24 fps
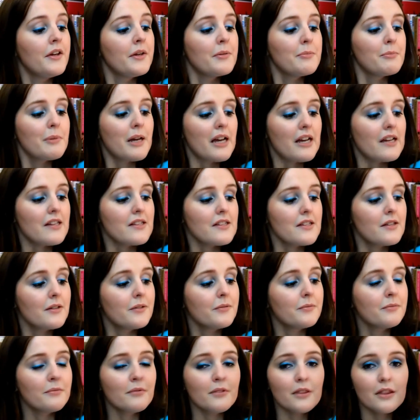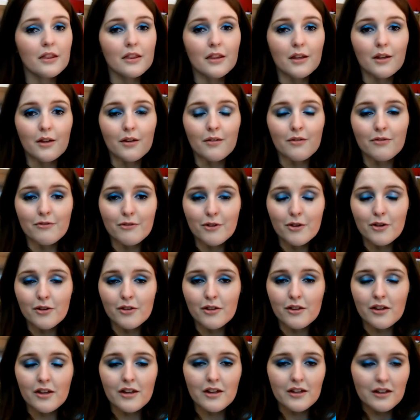But the
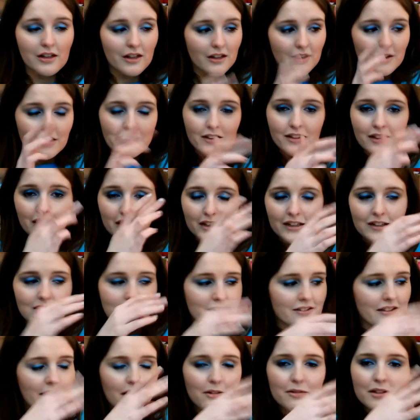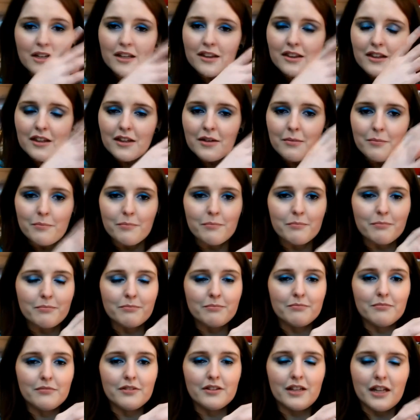further, like, down in the,
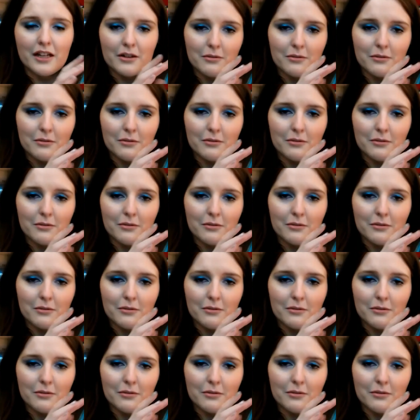like,